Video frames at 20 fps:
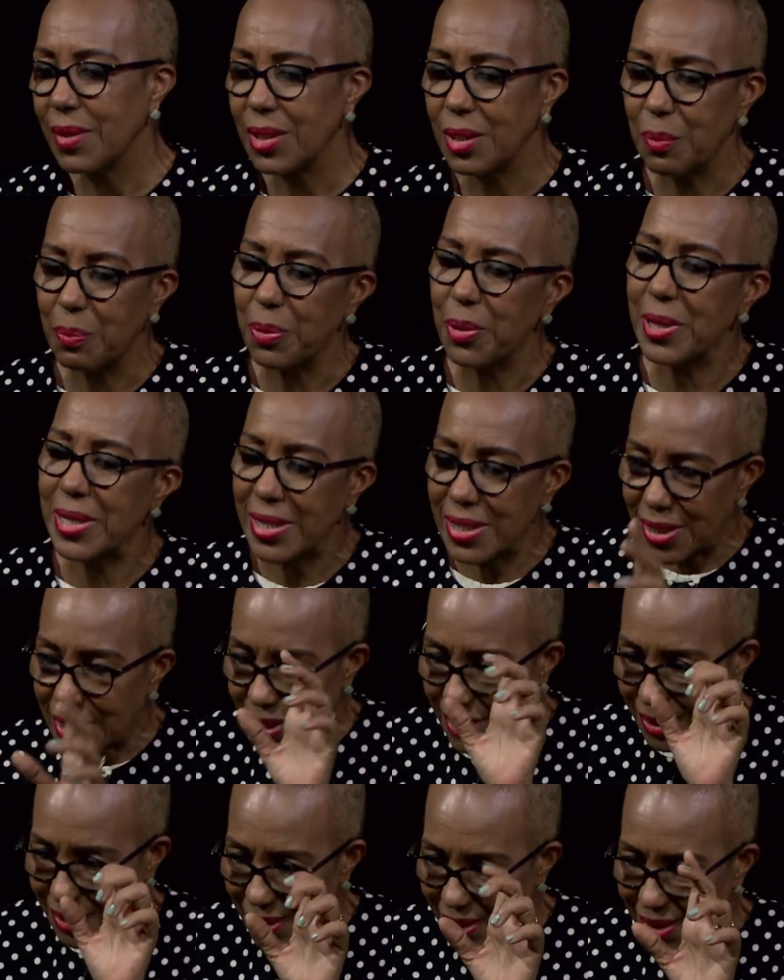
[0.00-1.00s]
print.
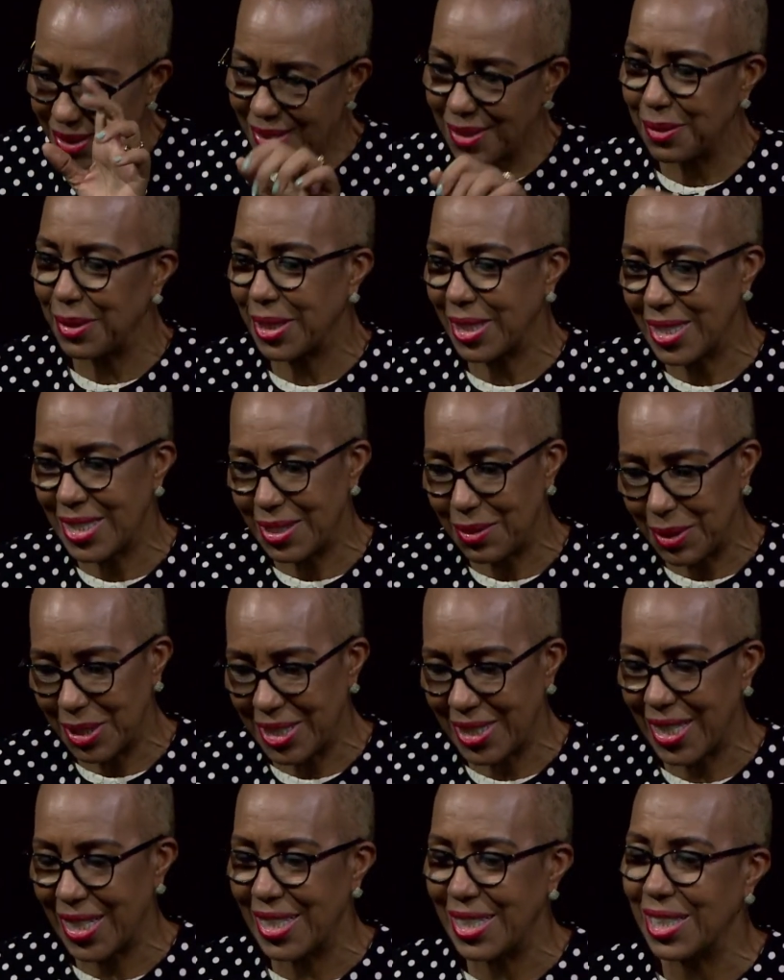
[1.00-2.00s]
We'll
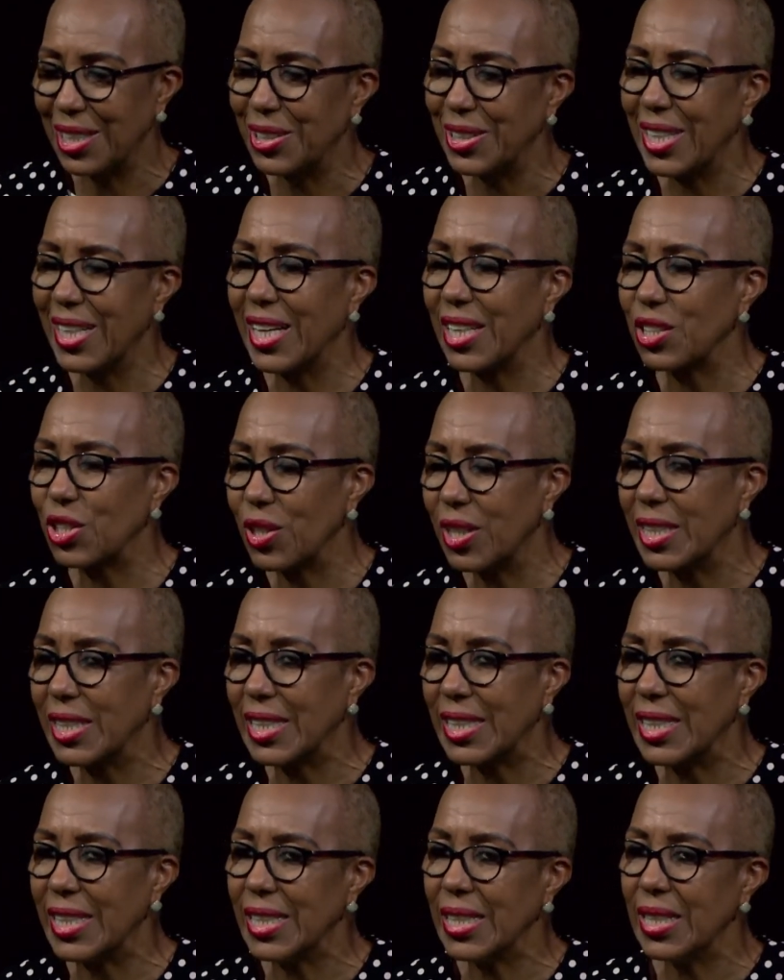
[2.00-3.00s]
send it out
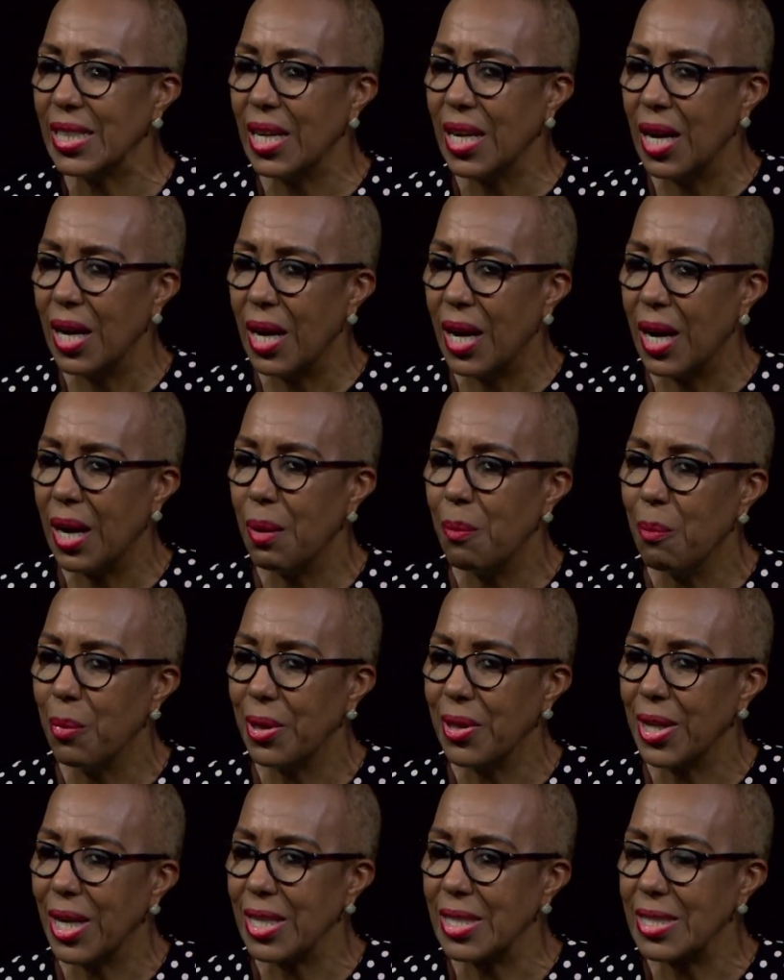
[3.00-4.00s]
electronically,
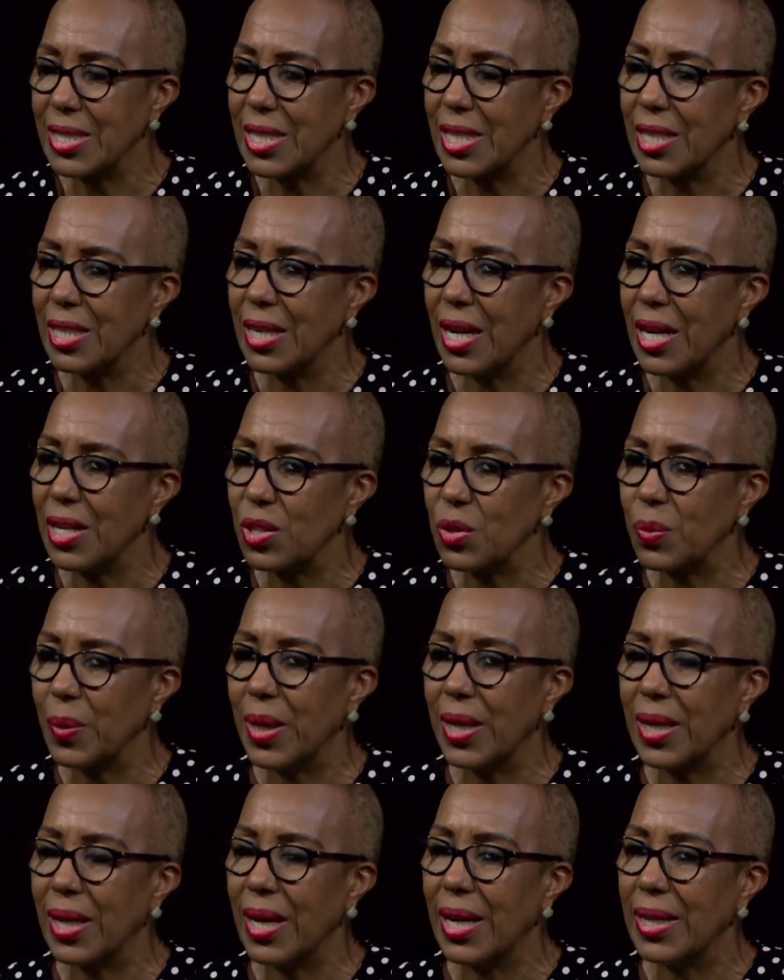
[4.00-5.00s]
but that's there as
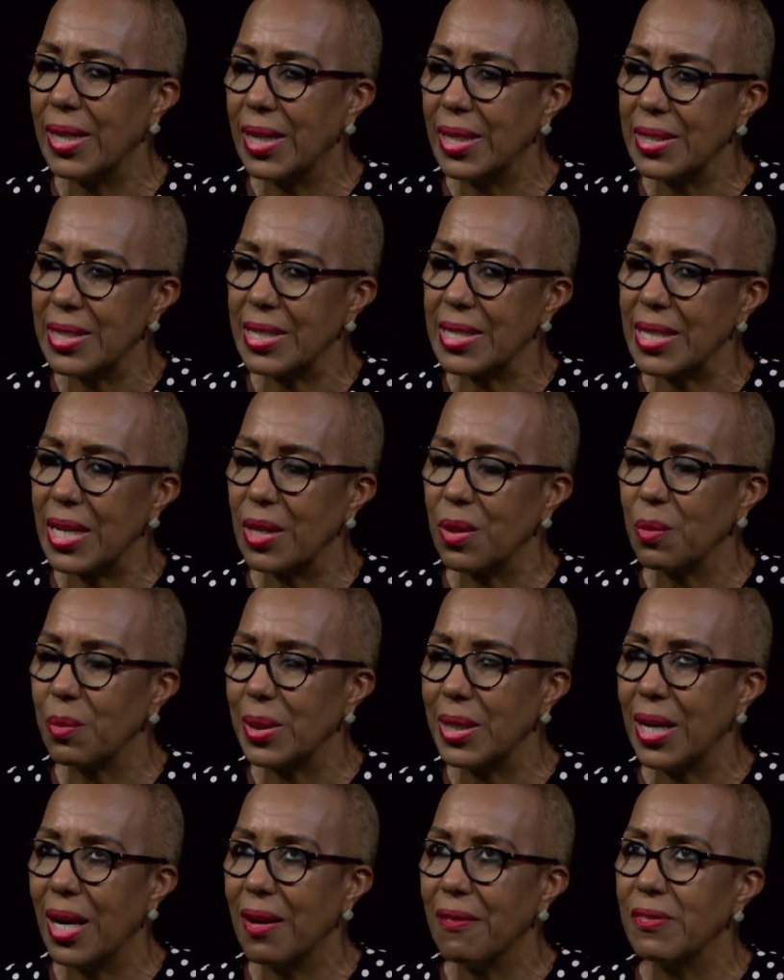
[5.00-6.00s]
well. And as I said,
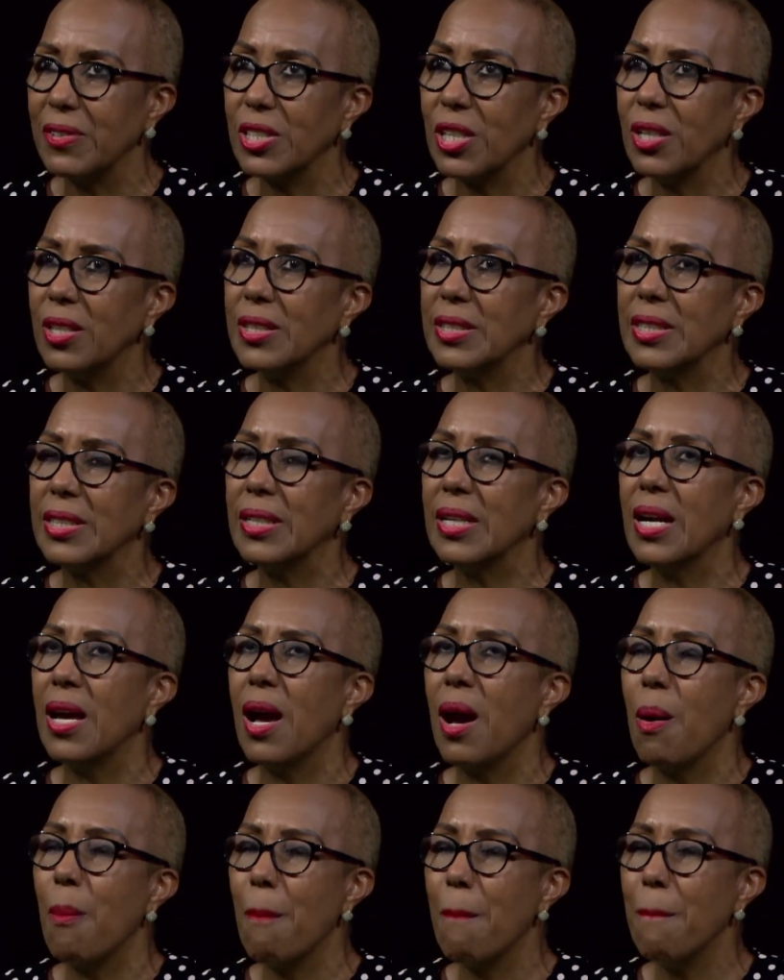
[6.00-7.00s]
we have done
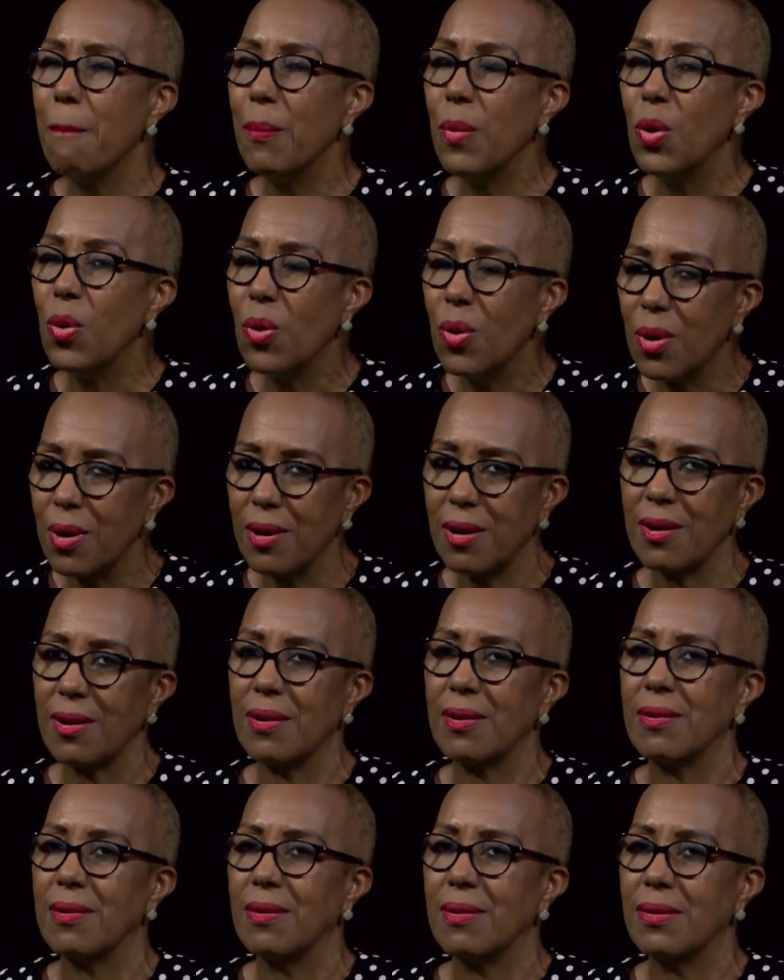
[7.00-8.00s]
more
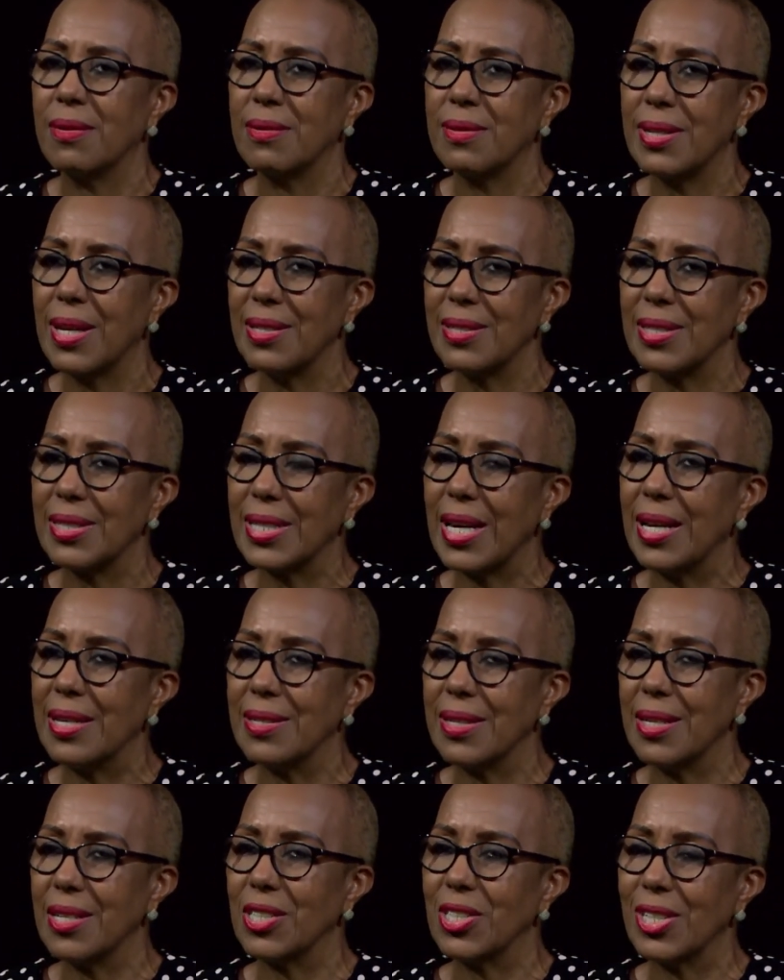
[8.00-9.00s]

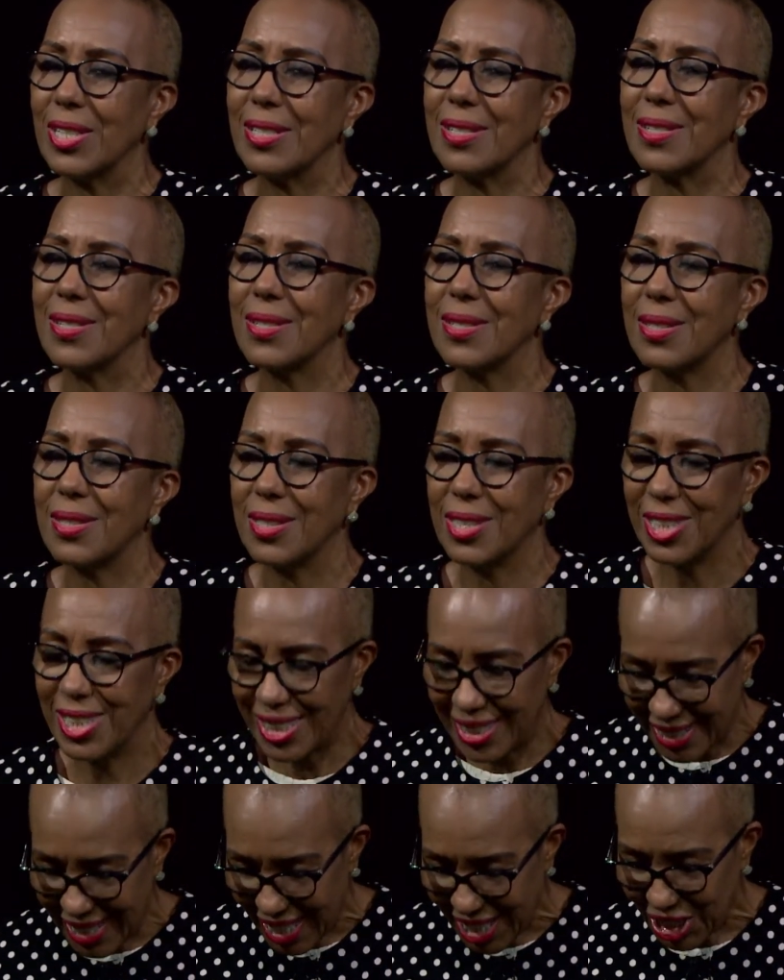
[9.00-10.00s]
sensitization
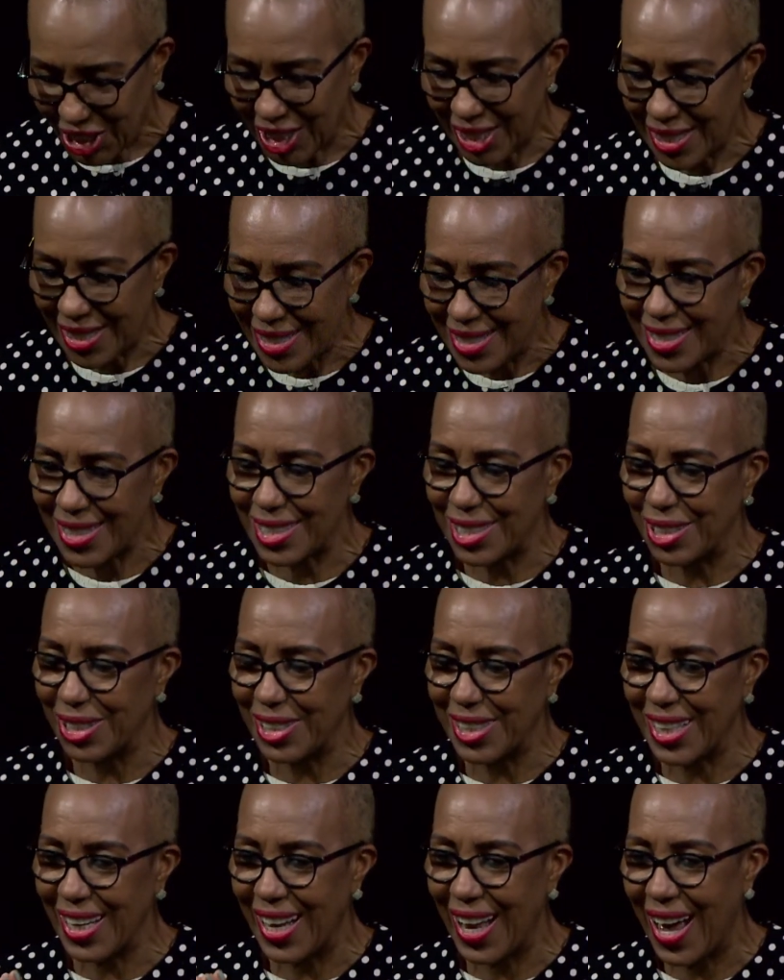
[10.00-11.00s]
sessions
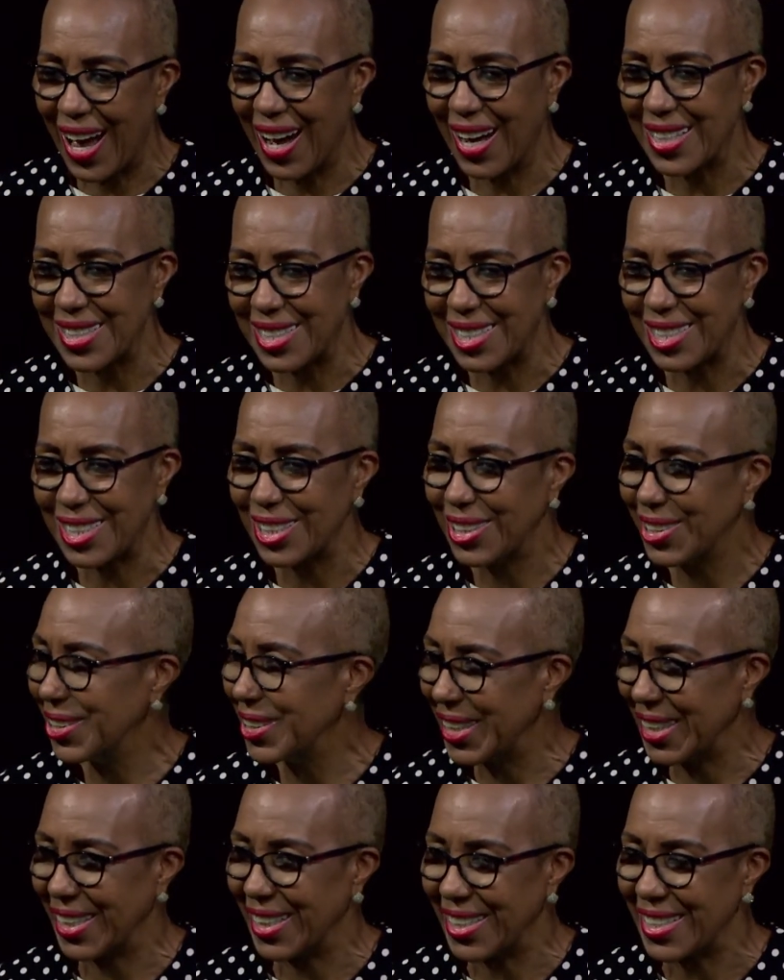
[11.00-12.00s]
during the last 2
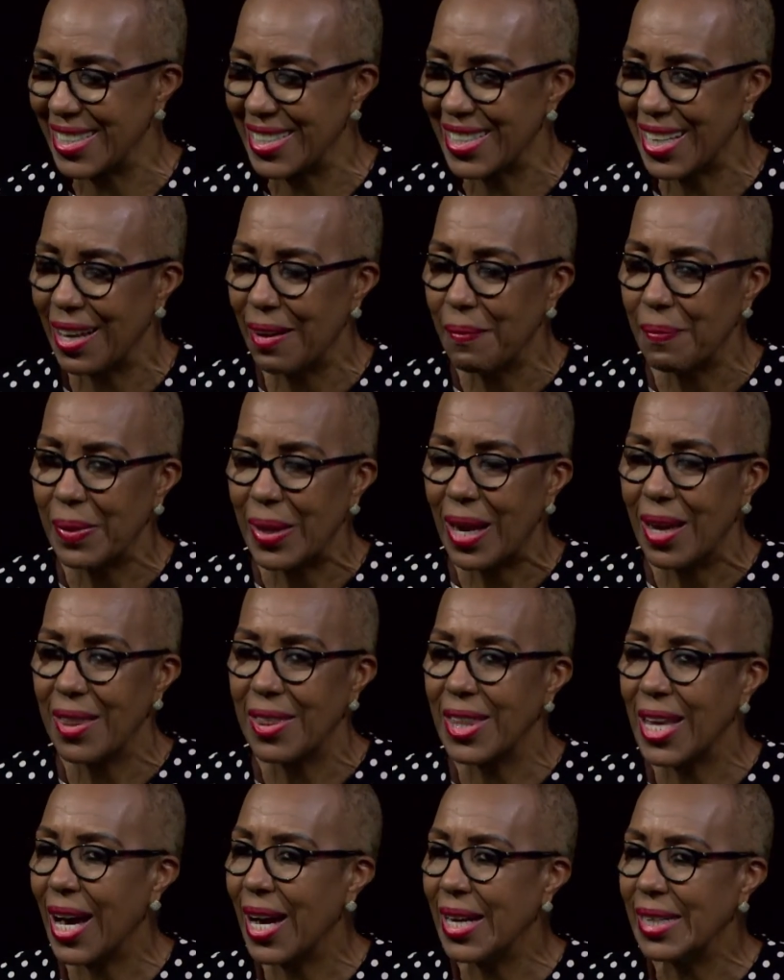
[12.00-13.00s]
years
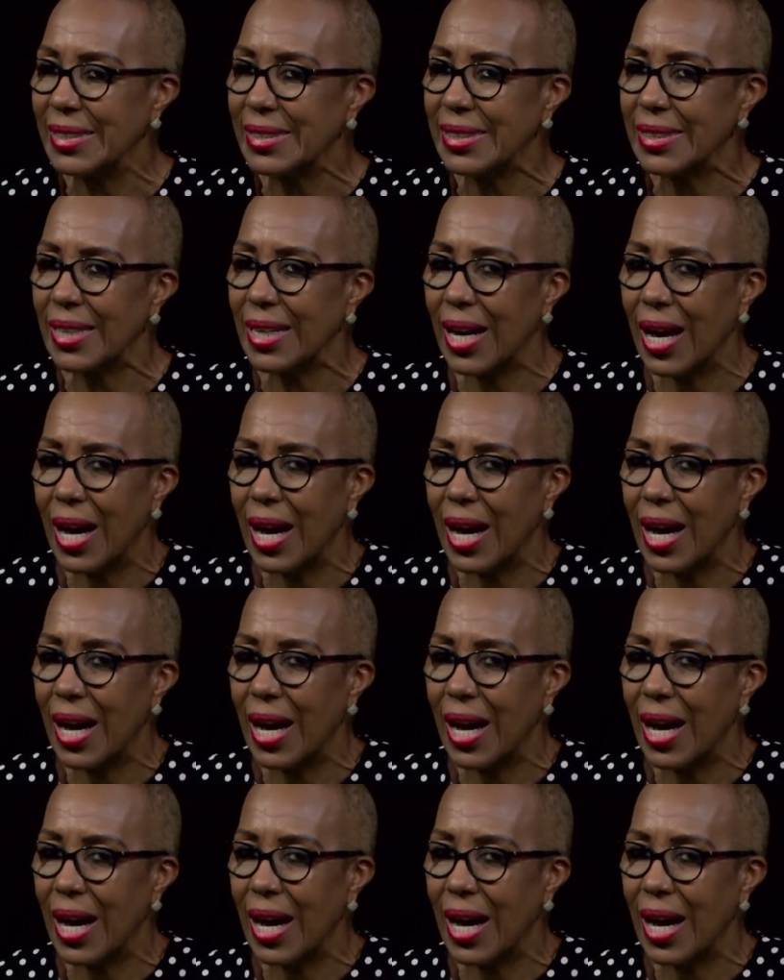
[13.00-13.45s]
than